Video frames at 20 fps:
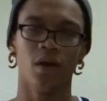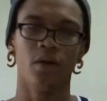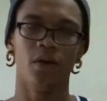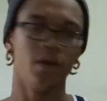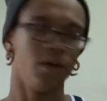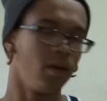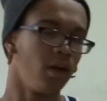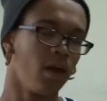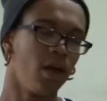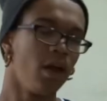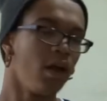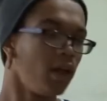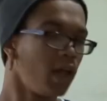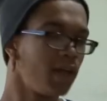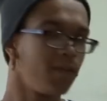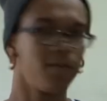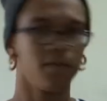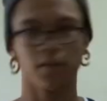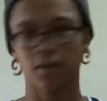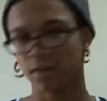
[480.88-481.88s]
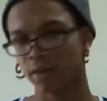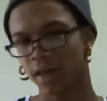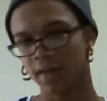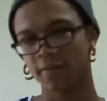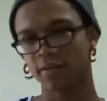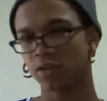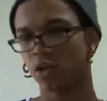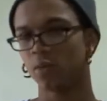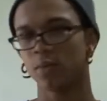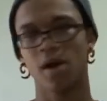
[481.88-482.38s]
And they
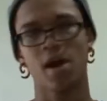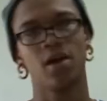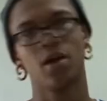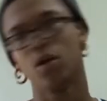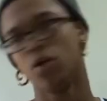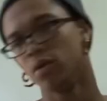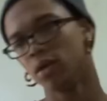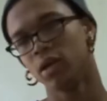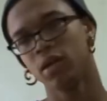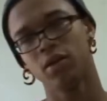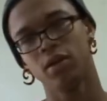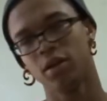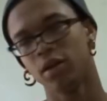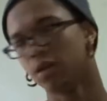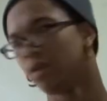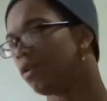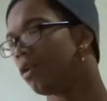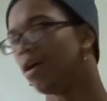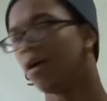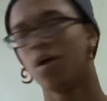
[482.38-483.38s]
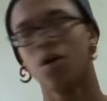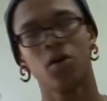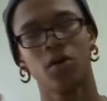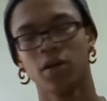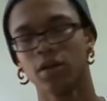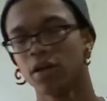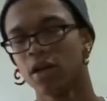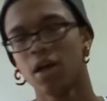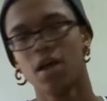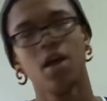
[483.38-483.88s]
even told me I had ODD, you know, all
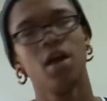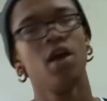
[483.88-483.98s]
that